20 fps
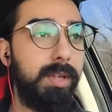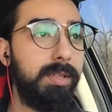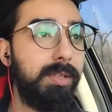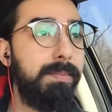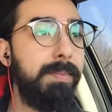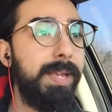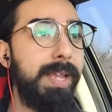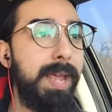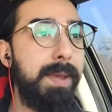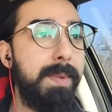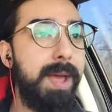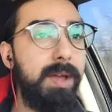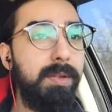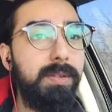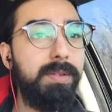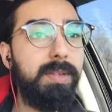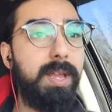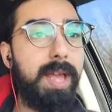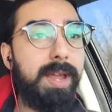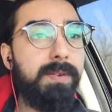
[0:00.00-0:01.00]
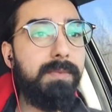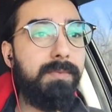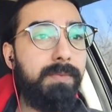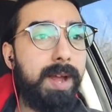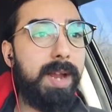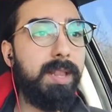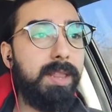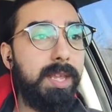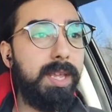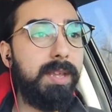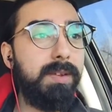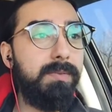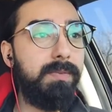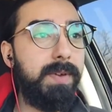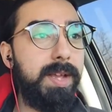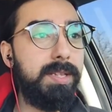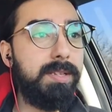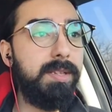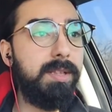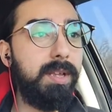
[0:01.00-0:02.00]
Somebody came out and finally
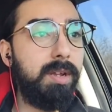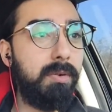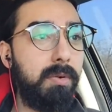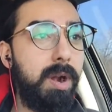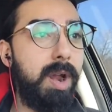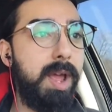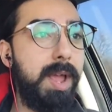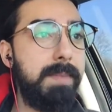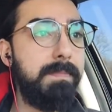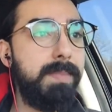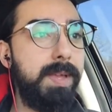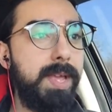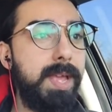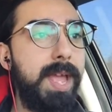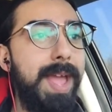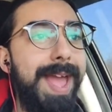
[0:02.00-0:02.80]
confessed to the crime,